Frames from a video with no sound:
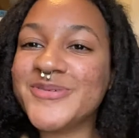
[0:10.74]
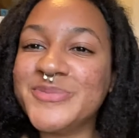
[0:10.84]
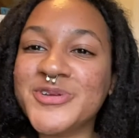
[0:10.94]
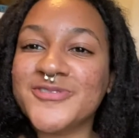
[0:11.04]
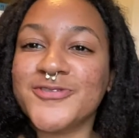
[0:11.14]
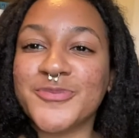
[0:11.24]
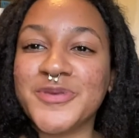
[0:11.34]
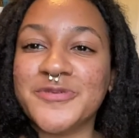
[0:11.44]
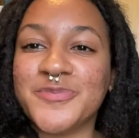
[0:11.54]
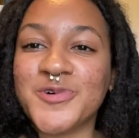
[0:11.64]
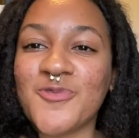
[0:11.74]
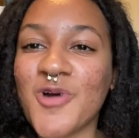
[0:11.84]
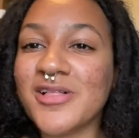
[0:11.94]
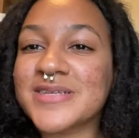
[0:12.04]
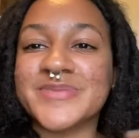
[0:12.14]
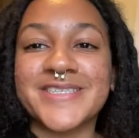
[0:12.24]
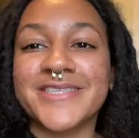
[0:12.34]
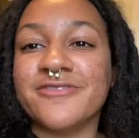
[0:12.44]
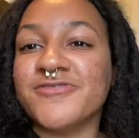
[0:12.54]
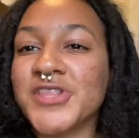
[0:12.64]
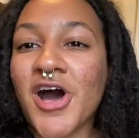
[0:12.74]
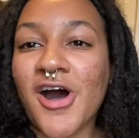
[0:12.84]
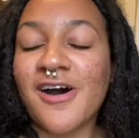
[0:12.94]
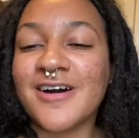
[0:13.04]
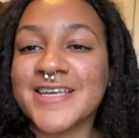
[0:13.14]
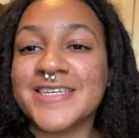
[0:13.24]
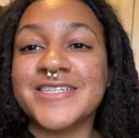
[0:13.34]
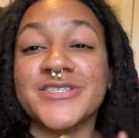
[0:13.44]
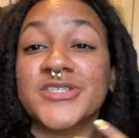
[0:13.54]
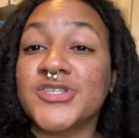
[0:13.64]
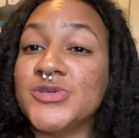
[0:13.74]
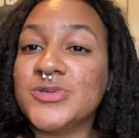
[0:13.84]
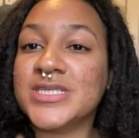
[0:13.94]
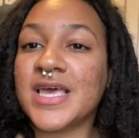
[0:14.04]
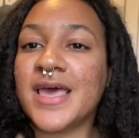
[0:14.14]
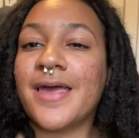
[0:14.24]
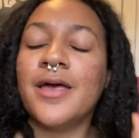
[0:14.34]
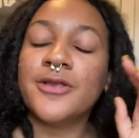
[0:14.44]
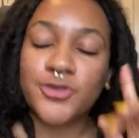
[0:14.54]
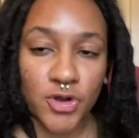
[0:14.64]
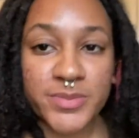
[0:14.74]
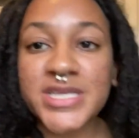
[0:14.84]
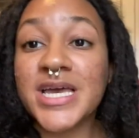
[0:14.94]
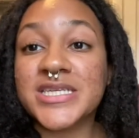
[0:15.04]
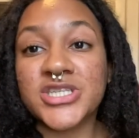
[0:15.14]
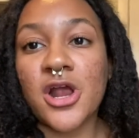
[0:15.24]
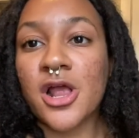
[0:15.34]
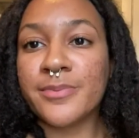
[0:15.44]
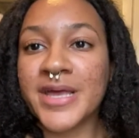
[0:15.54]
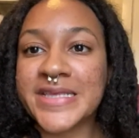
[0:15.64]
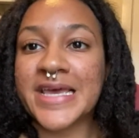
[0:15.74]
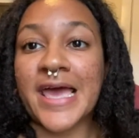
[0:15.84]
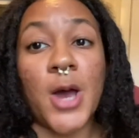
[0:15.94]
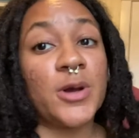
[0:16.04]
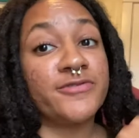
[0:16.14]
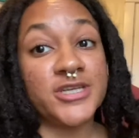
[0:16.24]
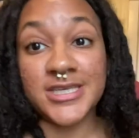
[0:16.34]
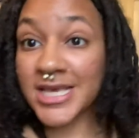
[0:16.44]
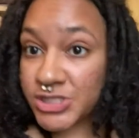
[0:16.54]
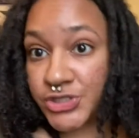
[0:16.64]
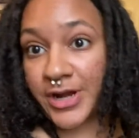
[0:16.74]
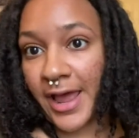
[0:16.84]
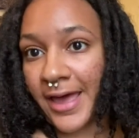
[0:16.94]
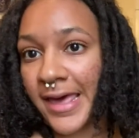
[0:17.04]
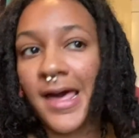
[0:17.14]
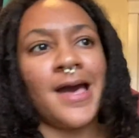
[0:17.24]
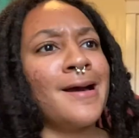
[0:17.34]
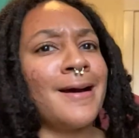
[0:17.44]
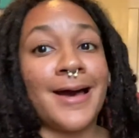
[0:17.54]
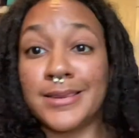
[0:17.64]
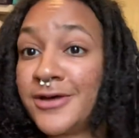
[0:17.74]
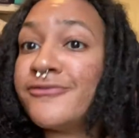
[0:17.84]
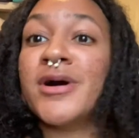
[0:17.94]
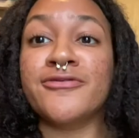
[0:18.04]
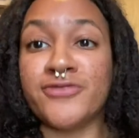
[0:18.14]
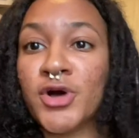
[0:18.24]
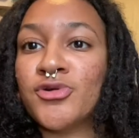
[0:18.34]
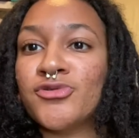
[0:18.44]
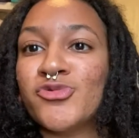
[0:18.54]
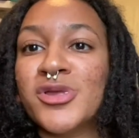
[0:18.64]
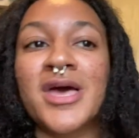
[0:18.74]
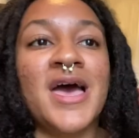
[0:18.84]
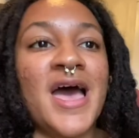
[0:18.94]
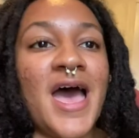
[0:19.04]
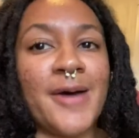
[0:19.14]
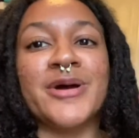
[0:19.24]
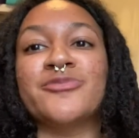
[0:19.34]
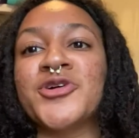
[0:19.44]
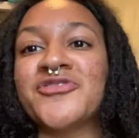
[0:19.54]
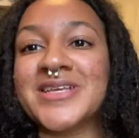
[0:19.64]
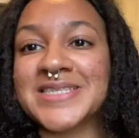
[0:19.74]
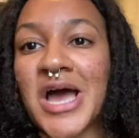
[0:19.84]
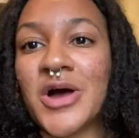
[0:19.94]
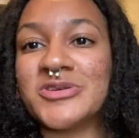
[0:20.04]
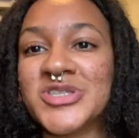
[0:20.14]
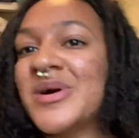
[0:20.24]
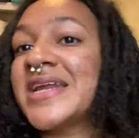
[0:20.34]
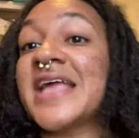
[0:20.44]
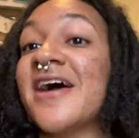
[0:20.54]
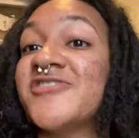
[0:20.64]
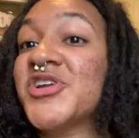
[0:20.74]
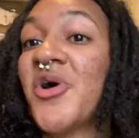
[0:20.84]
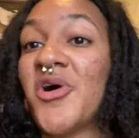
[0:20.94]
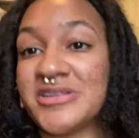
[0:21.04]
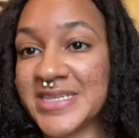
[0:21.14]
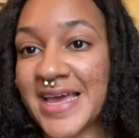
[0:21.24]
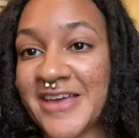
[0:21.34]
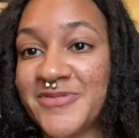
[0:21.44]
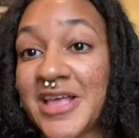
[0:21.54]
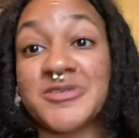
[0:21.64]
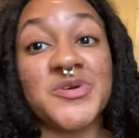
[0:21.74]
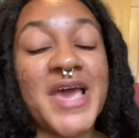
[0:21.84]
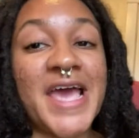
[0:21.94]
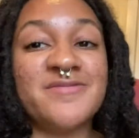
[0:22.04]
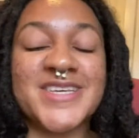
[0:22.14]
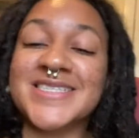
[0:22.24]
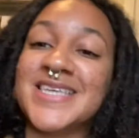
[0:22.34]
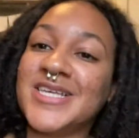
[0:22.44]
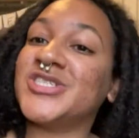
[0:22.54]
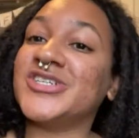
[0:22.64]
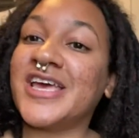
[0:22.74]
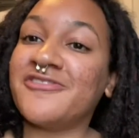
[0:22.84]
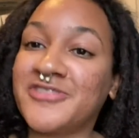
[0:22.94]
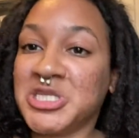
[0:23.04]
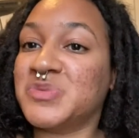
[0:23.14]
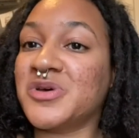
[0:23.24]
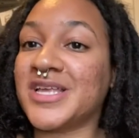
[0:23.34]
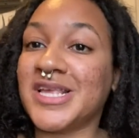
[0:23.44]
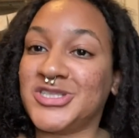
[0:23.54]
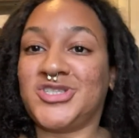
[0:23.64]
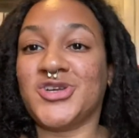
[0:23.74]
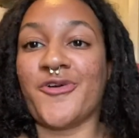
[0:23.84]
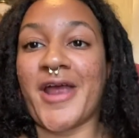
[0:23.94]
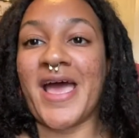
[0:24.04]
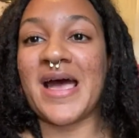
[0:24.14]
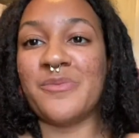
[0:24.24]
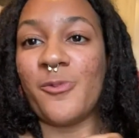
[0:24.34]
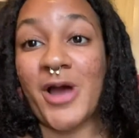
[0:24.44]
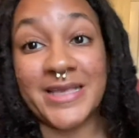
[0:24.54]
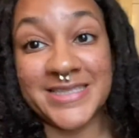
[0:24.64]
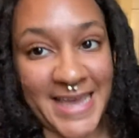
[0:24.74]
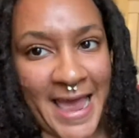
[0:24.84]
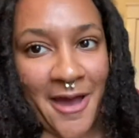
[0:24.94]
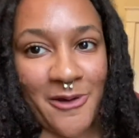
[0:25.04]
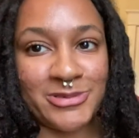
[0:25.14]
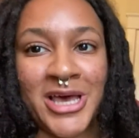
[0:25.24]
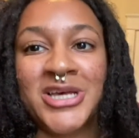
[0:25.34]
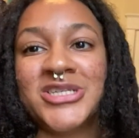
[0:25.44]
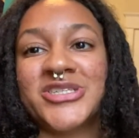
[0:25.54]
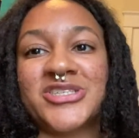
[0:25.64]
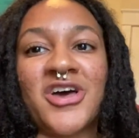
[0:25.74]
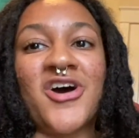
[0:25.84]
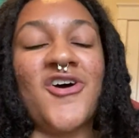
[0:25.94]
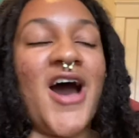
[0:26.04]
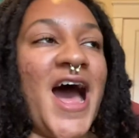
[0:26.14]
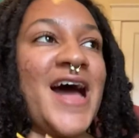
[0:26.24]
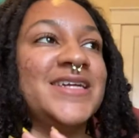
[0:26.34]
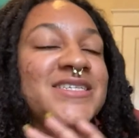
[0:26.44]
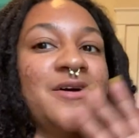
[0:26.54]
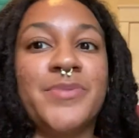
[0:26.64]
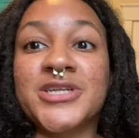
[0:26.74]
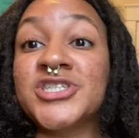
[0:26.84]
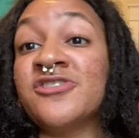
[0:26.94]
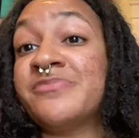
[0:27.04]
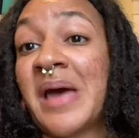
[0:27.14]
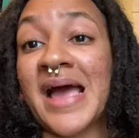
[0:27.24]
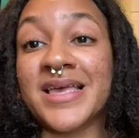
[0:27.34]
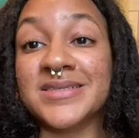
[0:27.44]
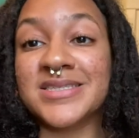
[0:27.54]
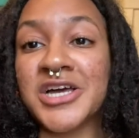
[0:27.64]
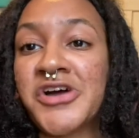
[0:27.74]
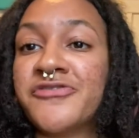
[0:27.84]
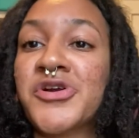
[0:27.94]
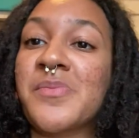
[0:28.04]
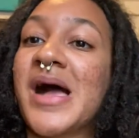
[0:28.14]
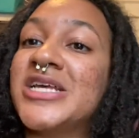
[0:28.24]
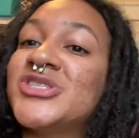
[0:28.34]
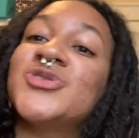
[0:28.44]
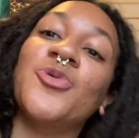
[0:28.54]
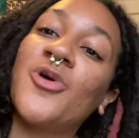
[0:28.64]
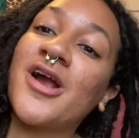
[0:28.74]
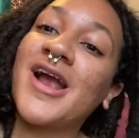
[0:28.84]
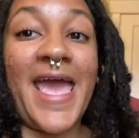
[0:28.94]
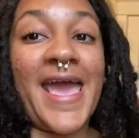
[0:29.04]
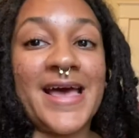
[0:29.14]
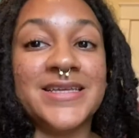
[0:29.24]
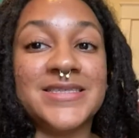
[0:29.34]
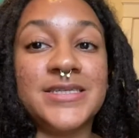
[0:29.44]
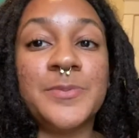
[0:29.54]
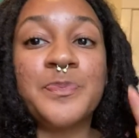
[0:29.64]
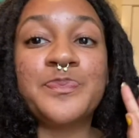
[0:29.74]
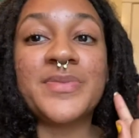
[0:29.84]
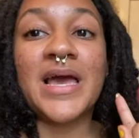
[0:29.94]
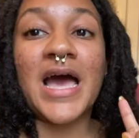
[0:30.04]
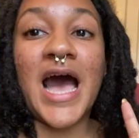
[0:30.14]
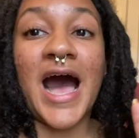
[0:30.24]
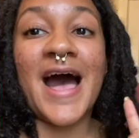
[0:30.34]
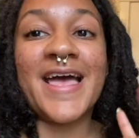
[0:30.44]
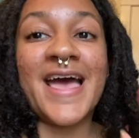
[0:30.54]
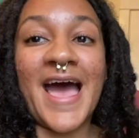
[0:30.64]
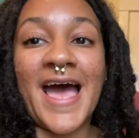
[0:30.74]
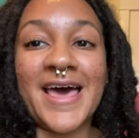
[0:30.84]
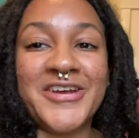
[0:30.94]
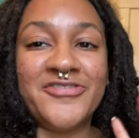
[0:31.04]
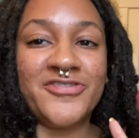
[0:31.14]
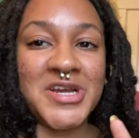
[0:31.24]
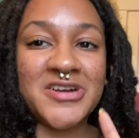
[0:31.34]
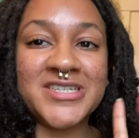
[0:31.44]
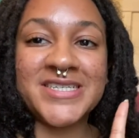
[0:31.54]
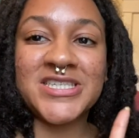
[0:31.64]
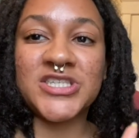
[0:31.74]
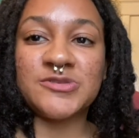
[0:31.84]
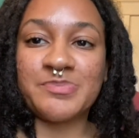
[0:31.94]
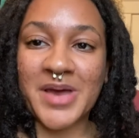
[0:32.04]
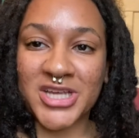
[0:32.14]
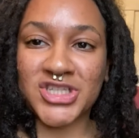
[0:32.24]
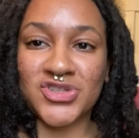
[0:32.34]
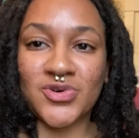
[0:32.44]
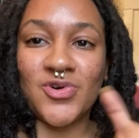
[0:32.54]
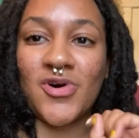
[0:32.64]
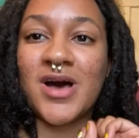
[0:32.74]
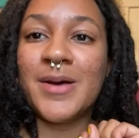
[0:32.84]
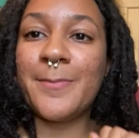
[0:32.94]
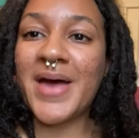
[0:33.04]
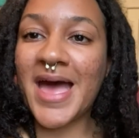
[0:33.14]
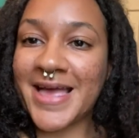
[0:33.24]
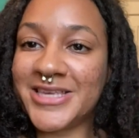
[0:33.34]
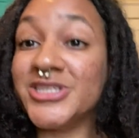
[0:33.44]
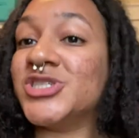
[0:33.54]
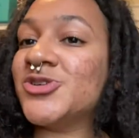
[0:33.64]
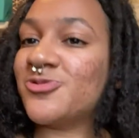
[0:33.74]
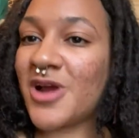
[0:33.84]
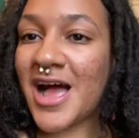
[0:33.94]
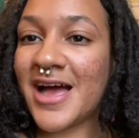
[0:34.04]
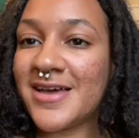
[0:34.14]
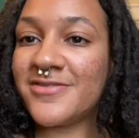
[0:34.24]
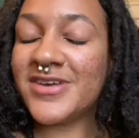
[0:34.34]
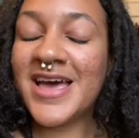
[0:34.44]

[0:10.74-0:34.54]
beautiful people. Welcome to the vlog. It is Tuesday. Normally, I start on Monday. However, yesterday, I left my phone at my boyfriend's house, so I didn't have it all day. But that was okay because yesterday, Facebook and Instagram went down. So I did a bunch of back-end stuff for my store, and I had a very special package arrive.